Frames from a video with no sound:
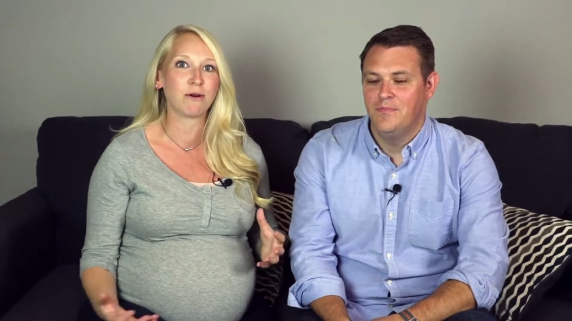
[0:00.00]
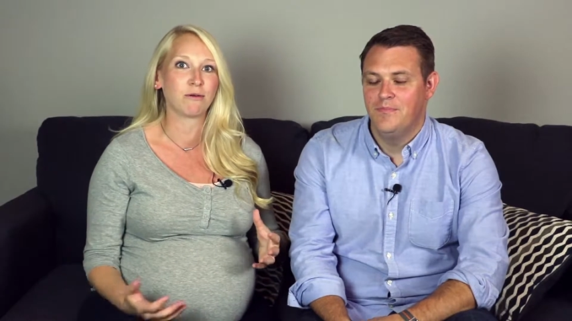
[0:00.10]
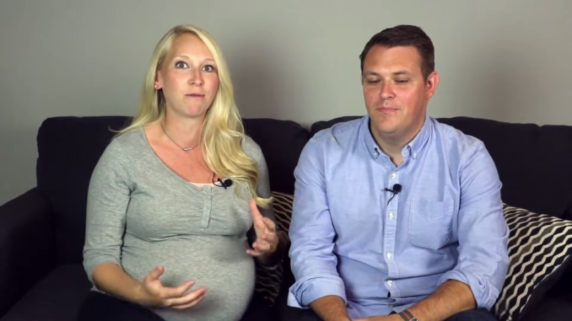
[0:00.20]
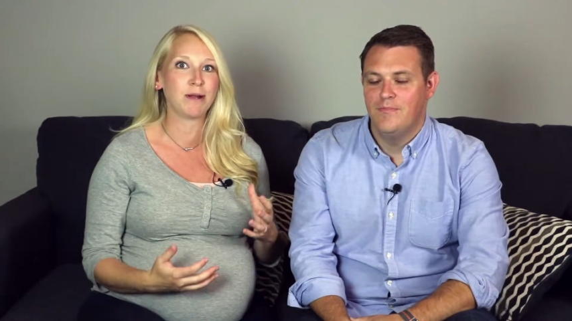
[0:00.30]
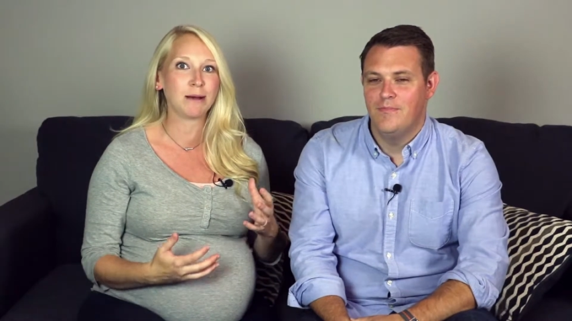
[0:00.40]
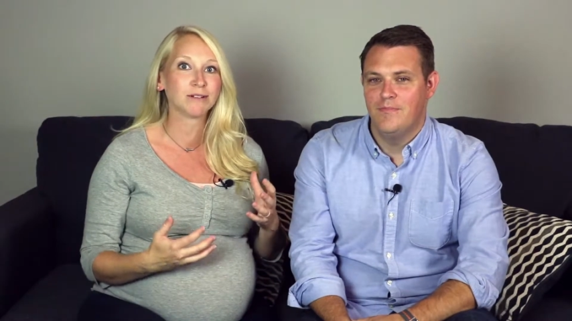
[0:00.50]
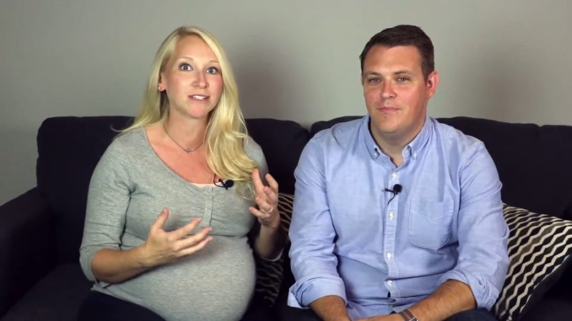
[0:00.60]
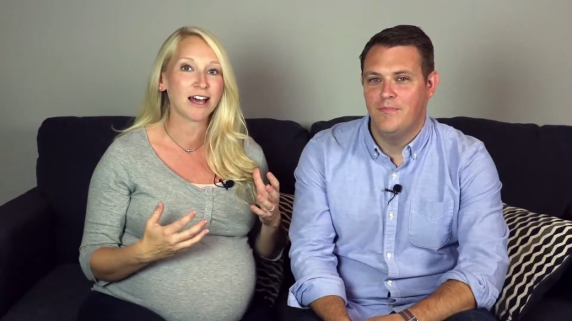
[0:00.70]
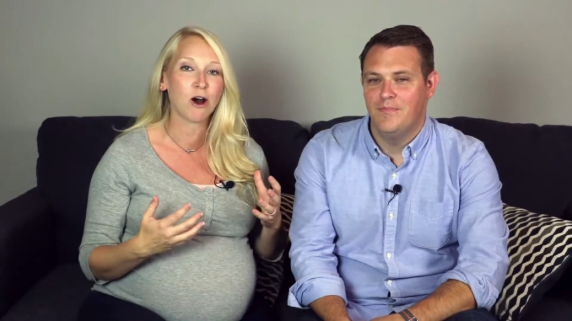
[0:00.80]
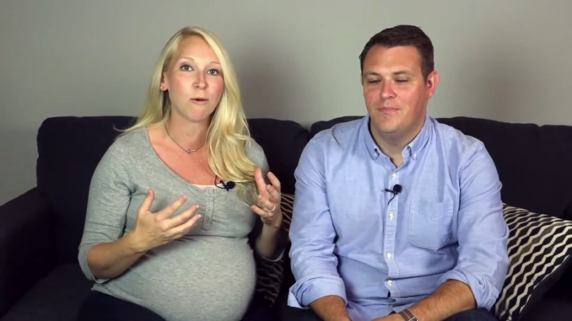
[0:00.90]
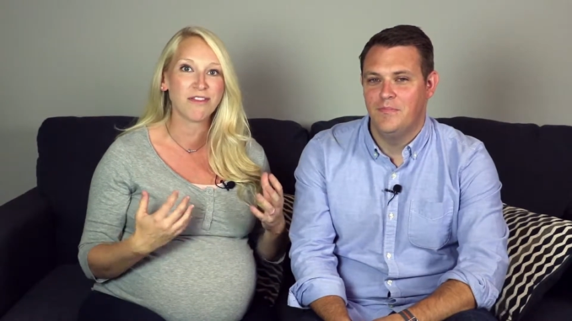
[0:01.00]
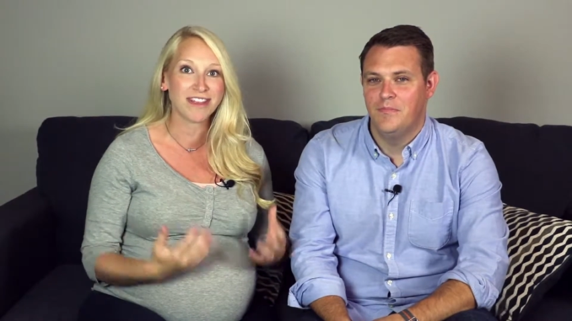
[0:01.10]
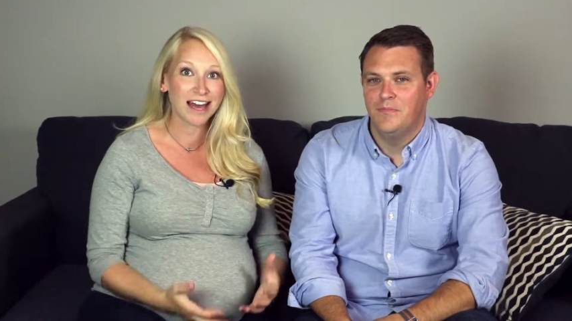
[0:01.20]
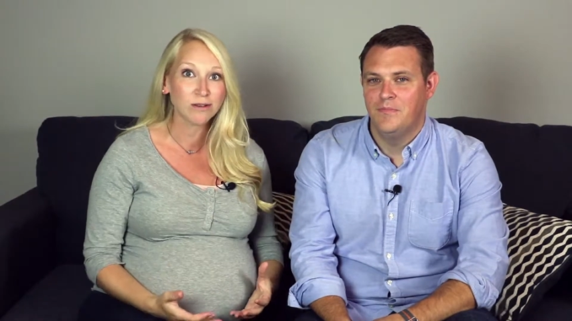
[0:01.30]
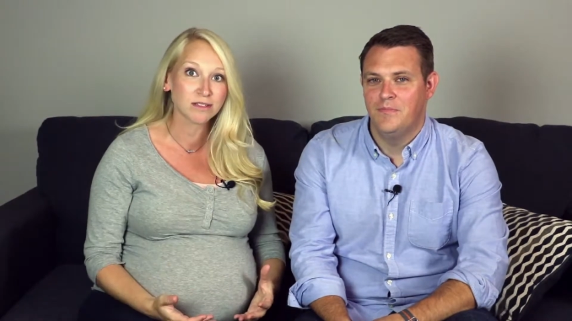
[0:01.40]
Speaker 1: where we've been able to help
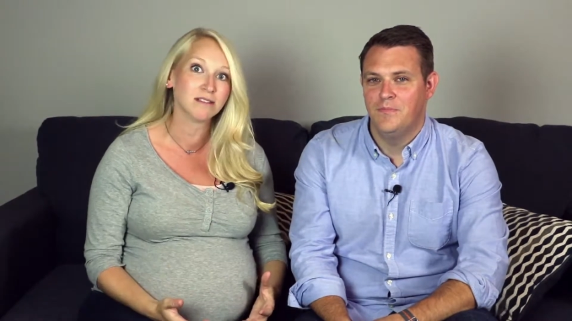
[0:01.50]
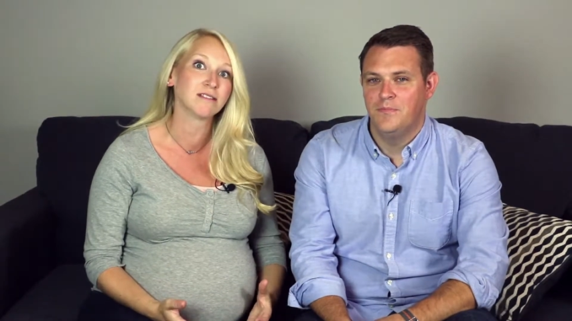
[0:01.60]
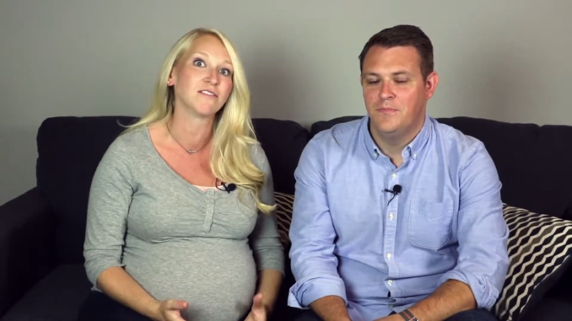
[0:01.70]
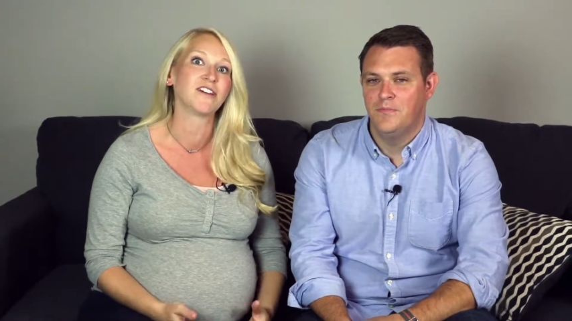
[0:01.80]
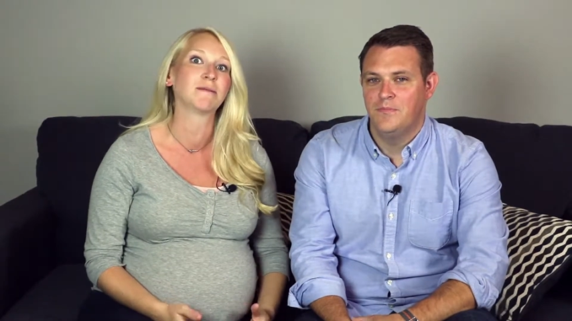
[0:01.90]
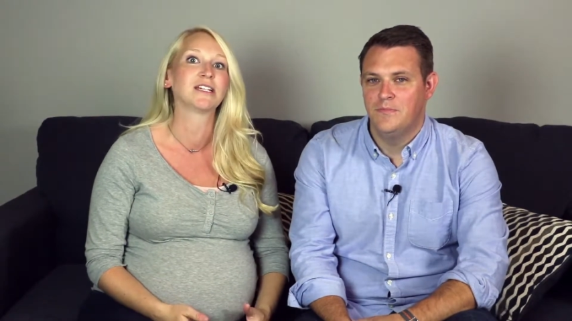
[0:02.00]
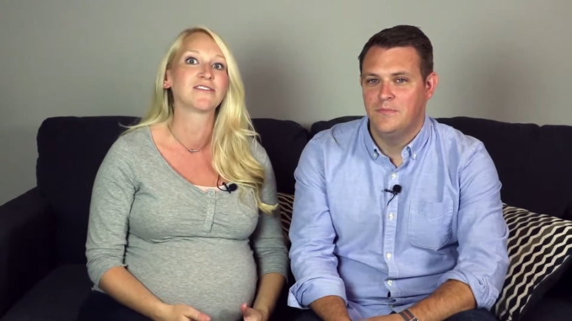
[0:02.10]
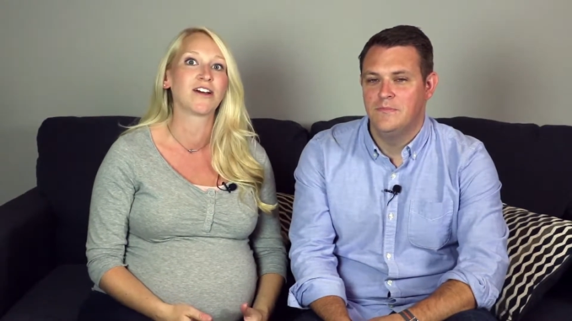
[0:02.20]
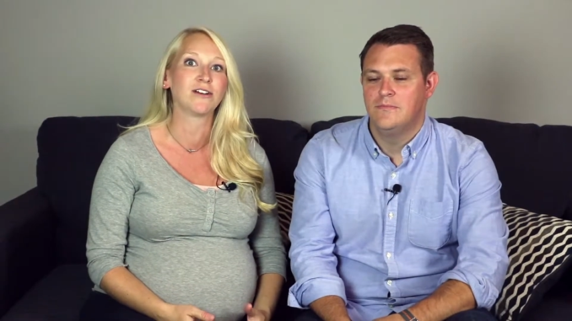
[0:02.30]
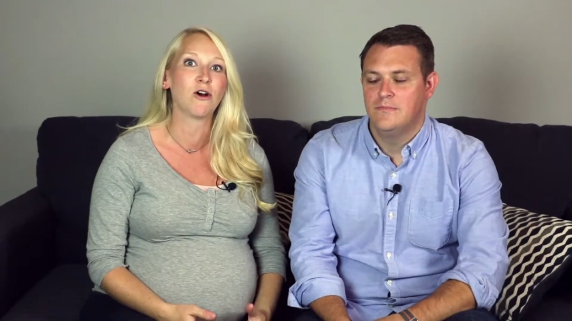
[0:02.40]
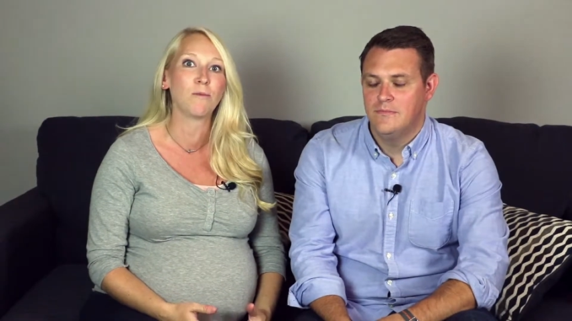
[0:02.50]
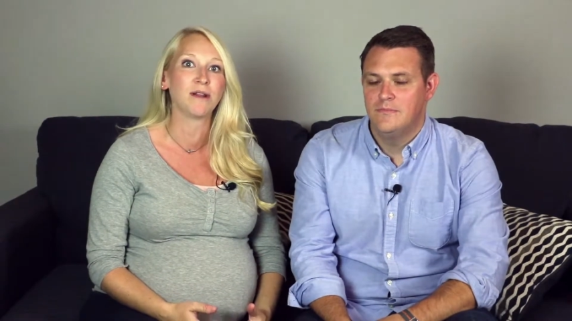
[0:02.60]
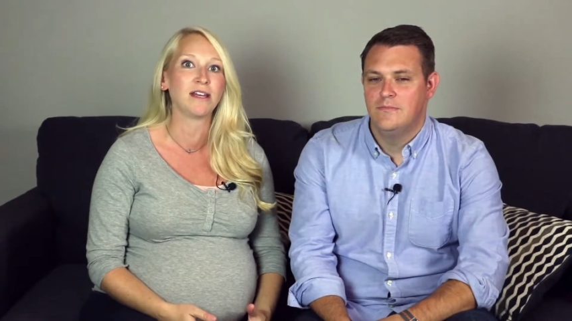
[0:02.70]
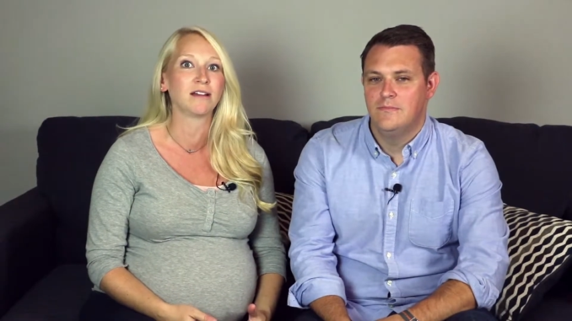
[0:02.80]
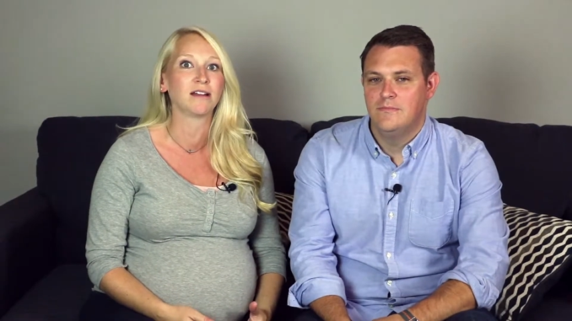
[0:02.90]
thousands of families find hope and
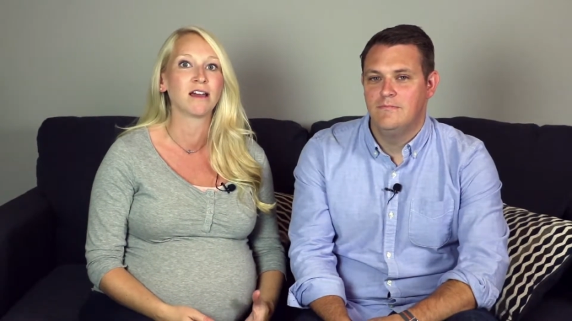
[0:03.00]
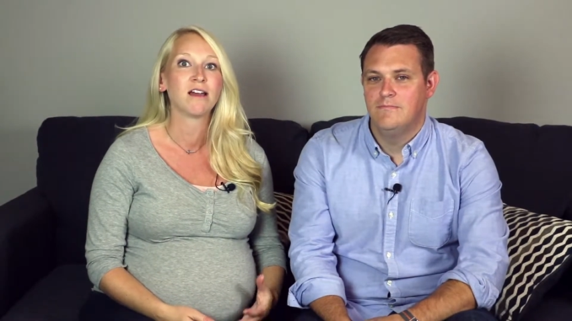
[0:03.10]
healing